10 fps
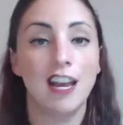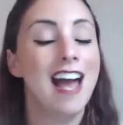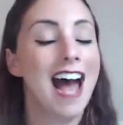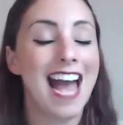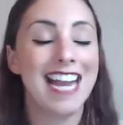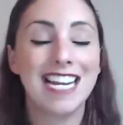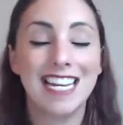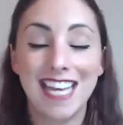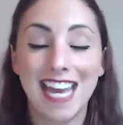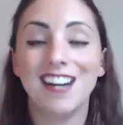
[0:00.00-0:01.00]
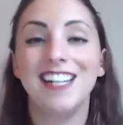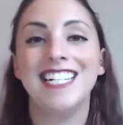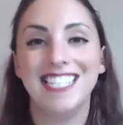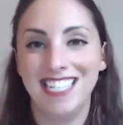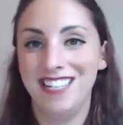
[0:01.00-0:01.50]
I
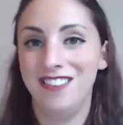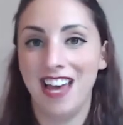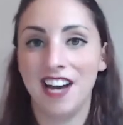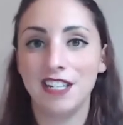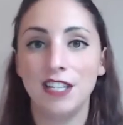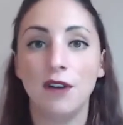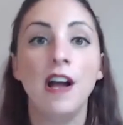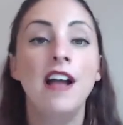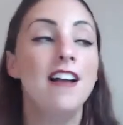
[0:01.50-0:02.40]
guarantee you that. So